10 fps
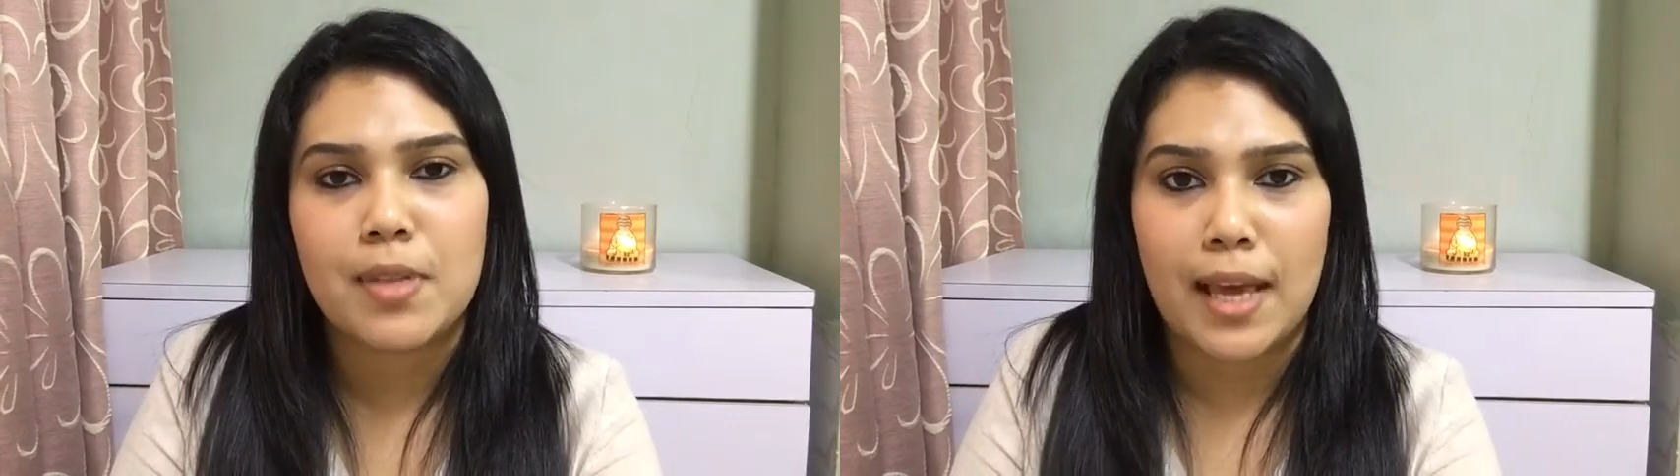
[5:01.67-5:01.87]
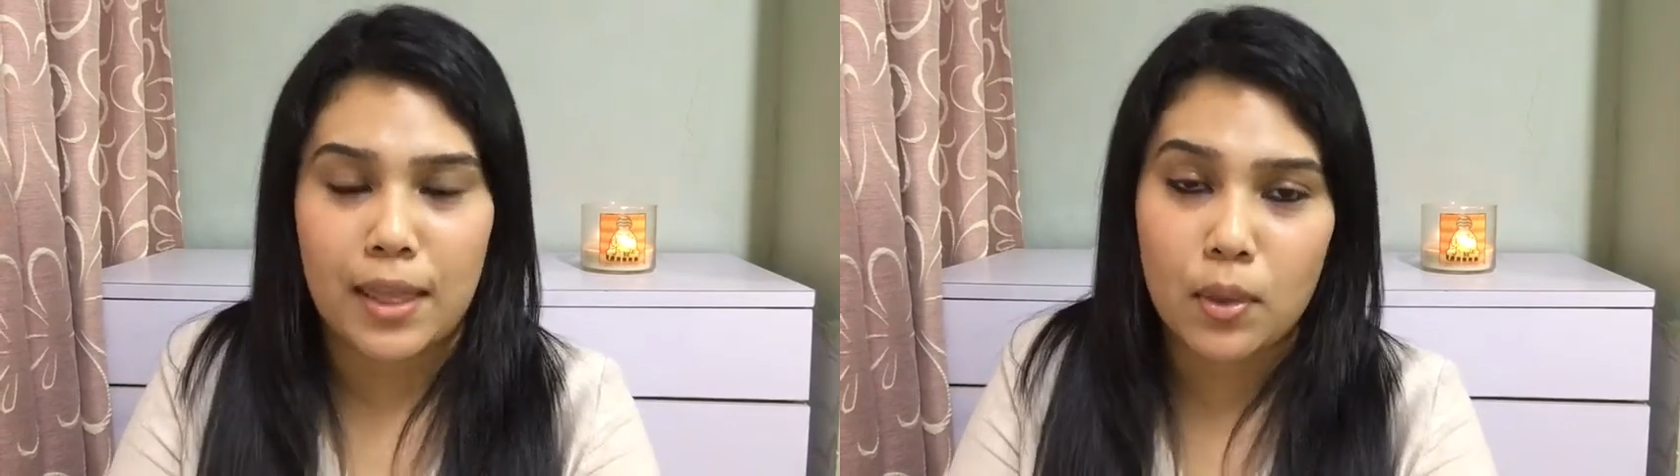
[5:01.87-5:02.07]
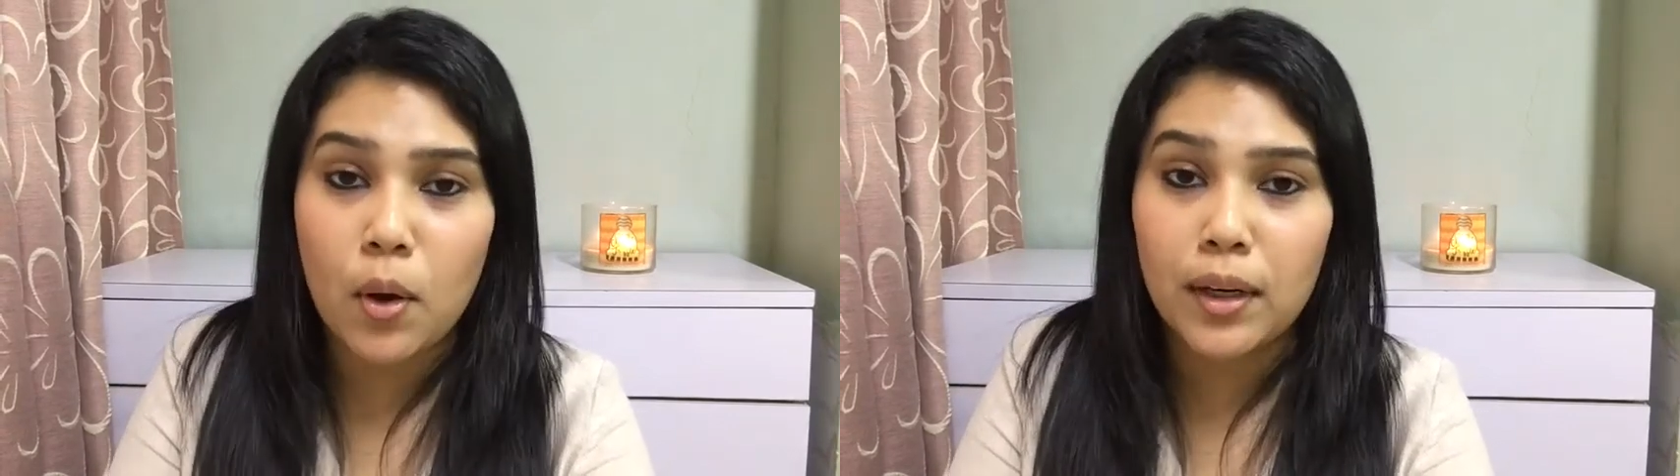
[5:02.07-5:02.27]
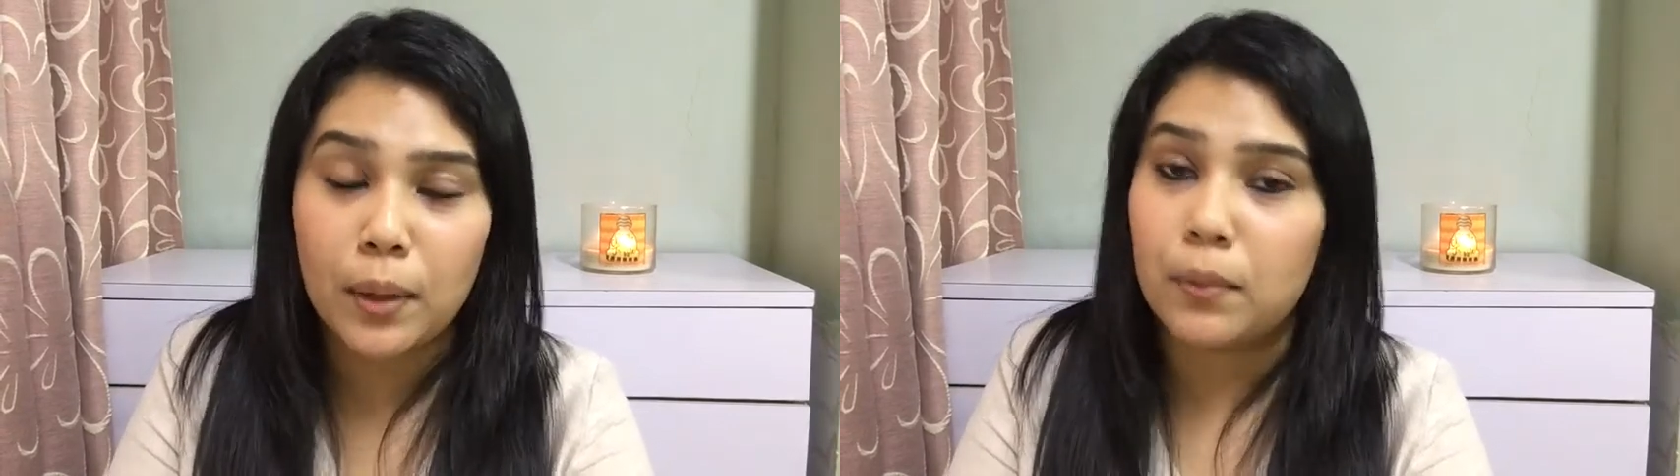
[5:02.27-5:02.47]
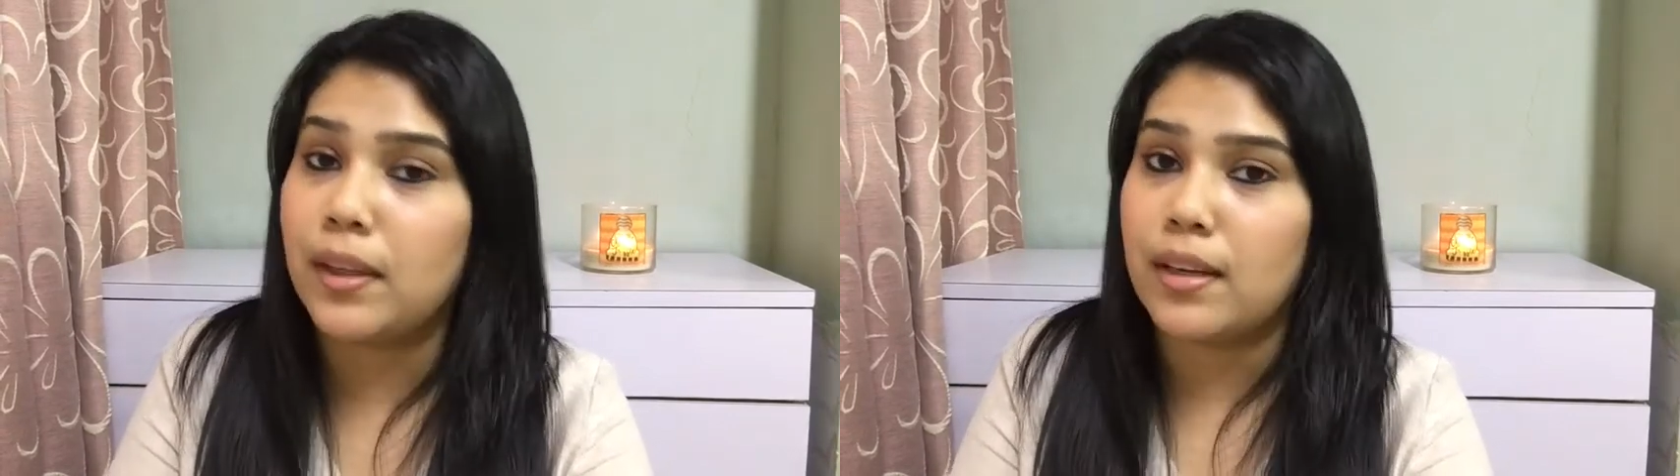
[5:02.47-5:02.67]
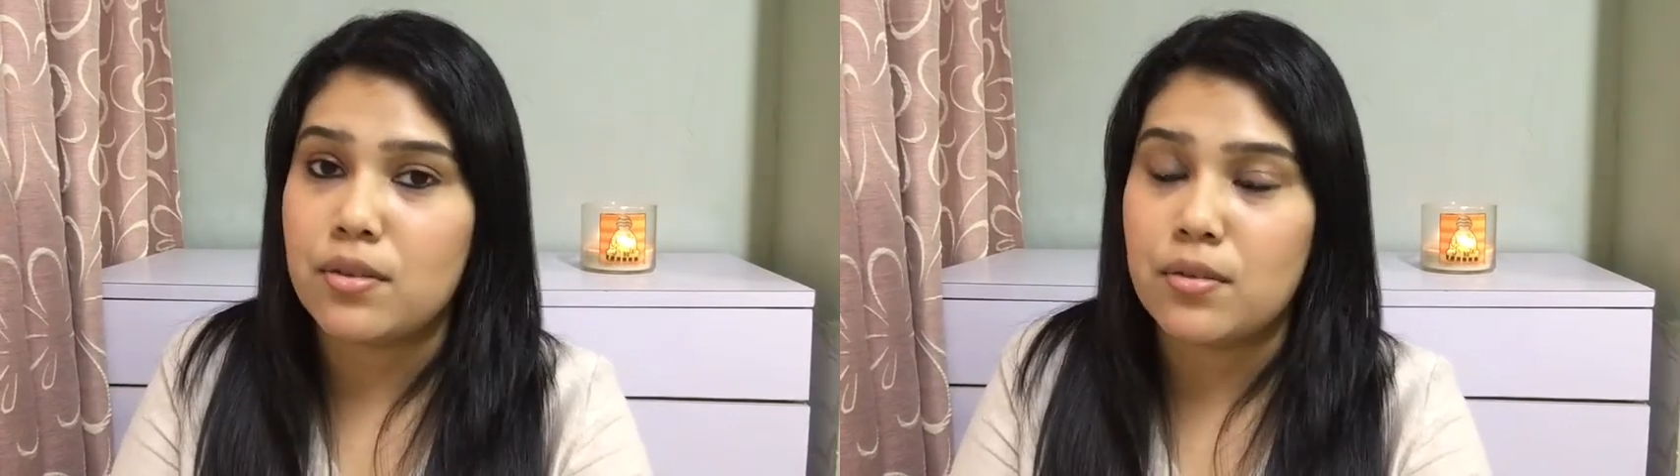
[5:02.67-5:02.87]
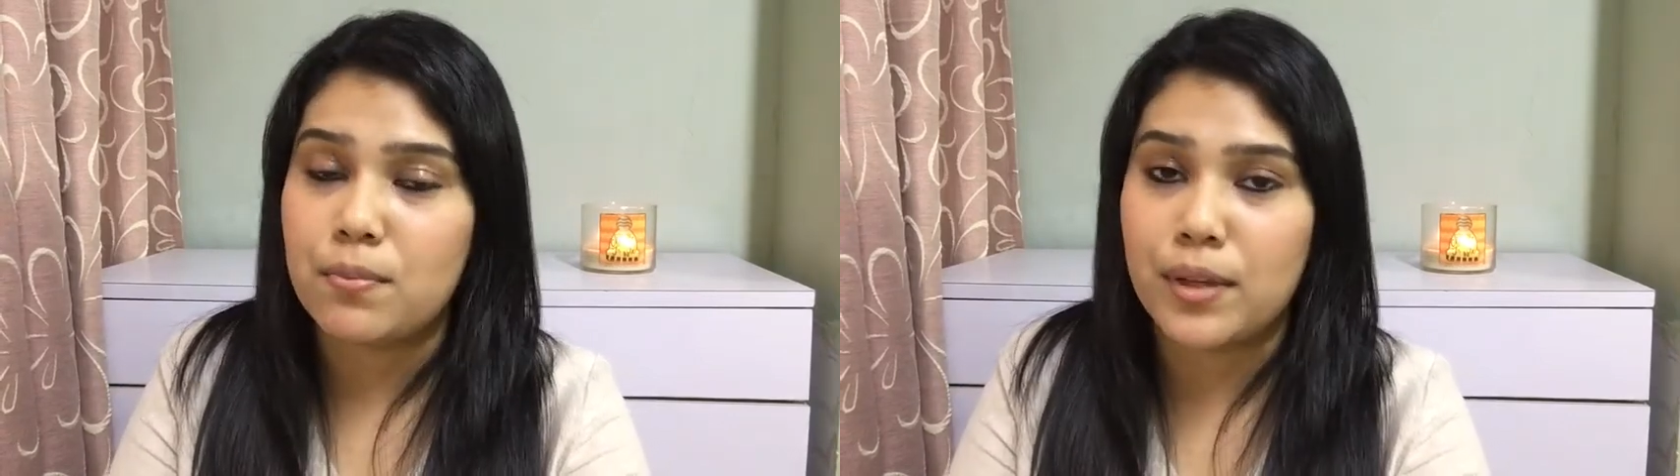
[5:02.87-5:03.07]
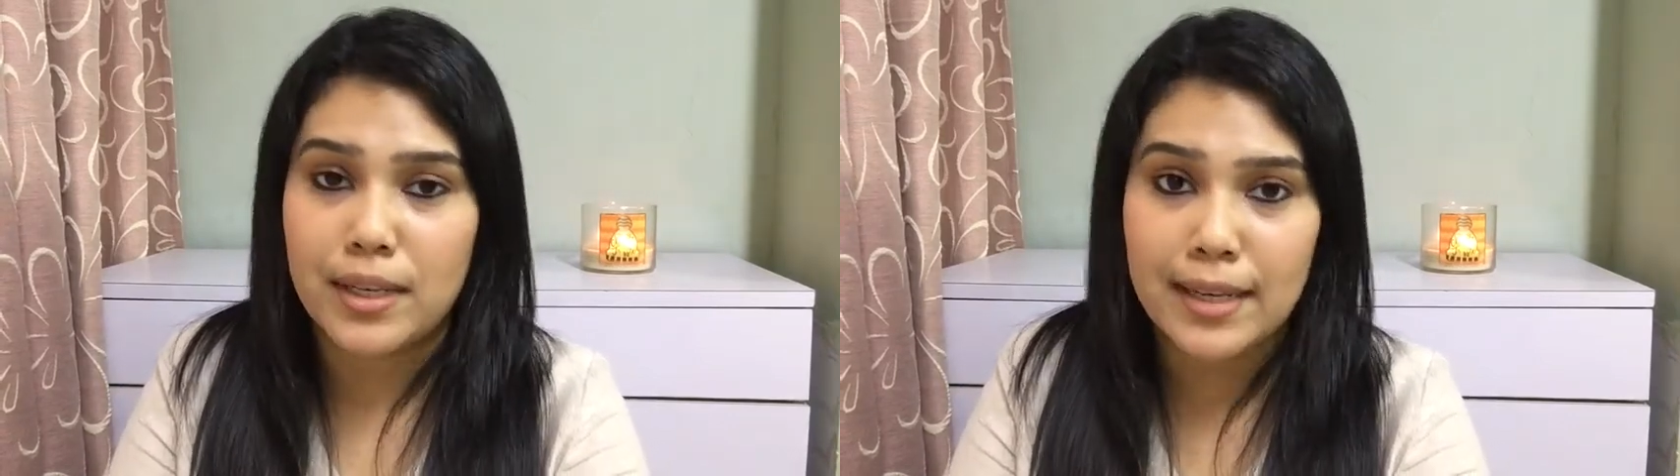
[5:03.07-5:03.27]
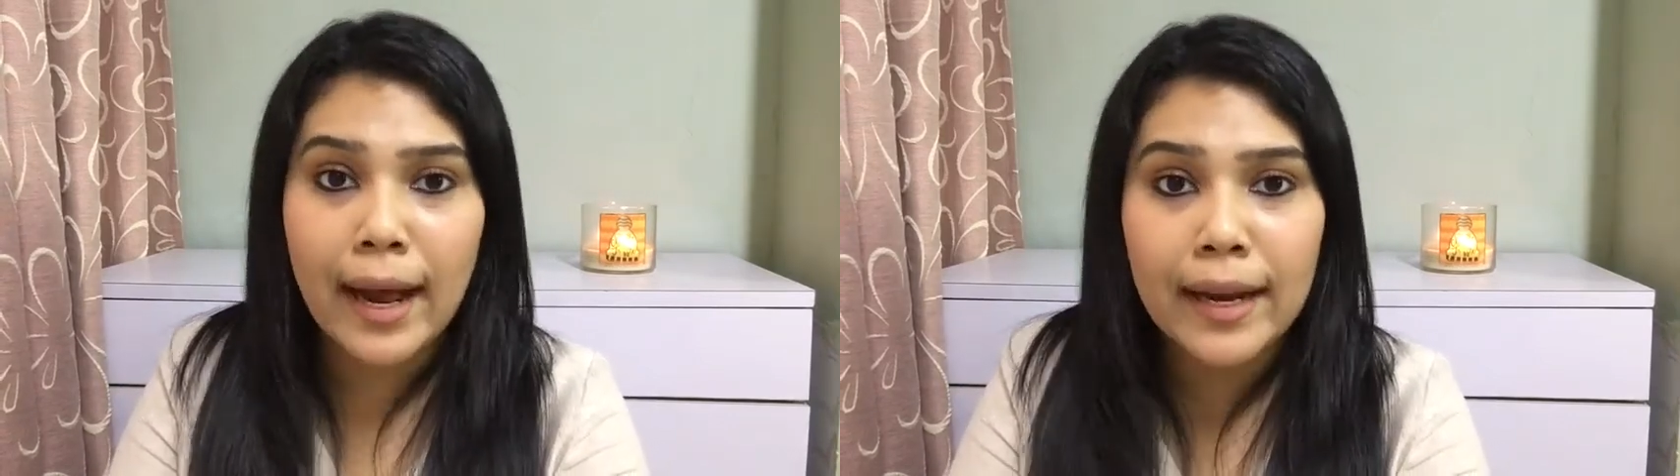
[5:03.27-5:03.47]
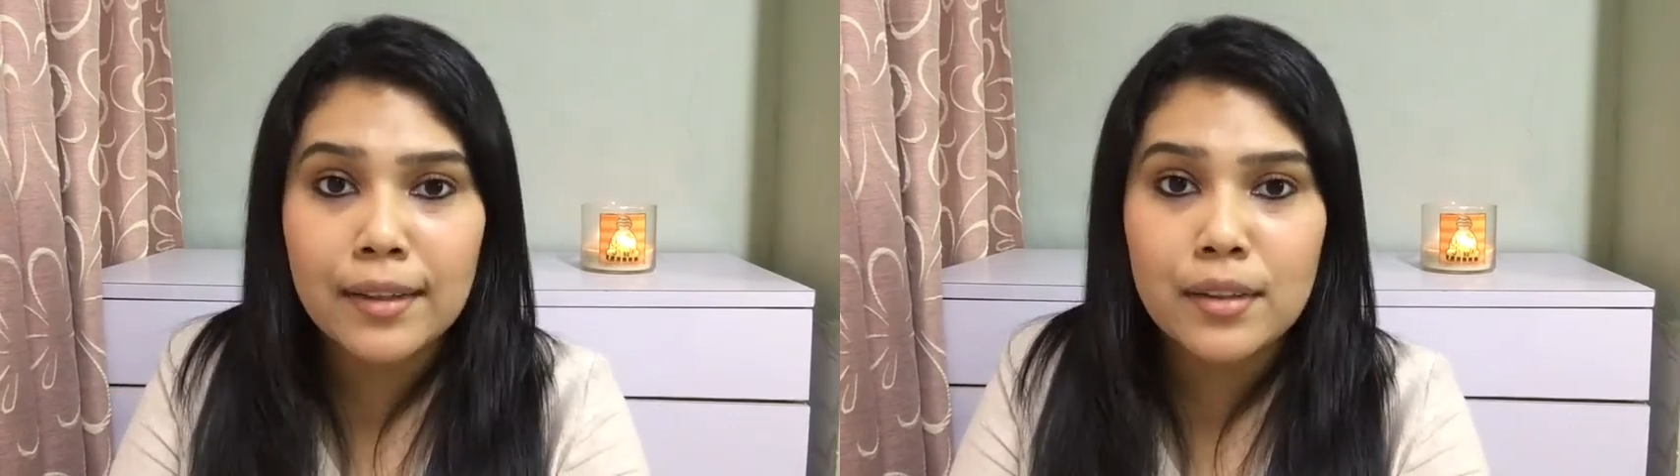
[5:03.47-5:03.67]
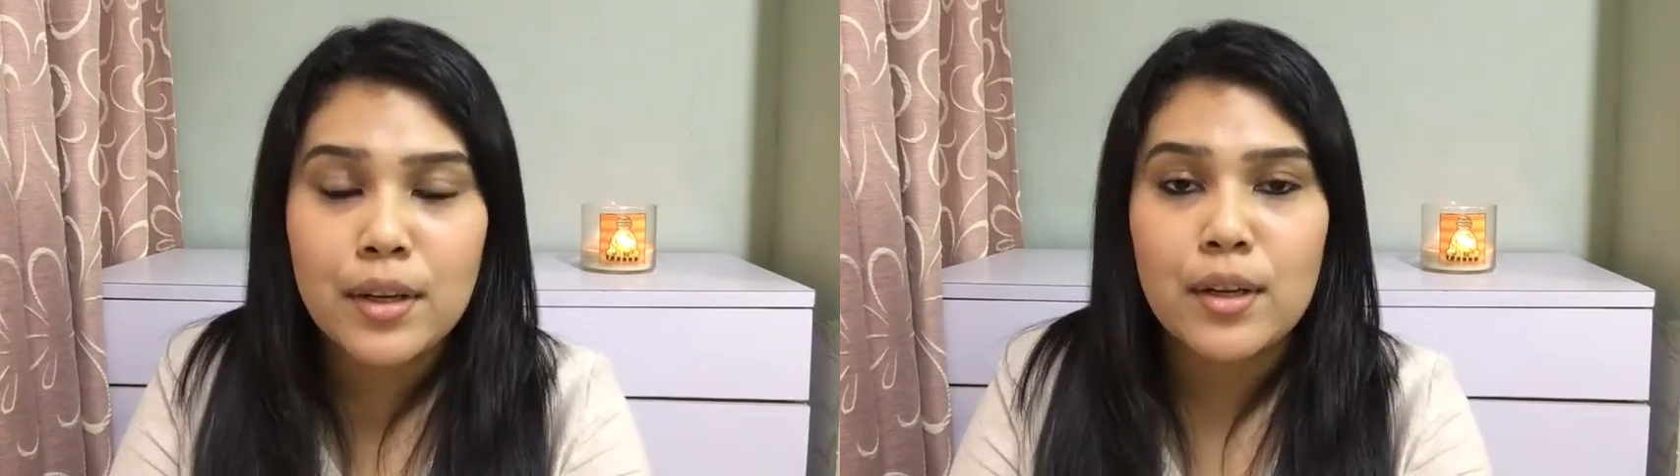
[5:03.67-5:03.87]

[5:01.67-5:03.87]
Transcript: I thought I would get pretty tan,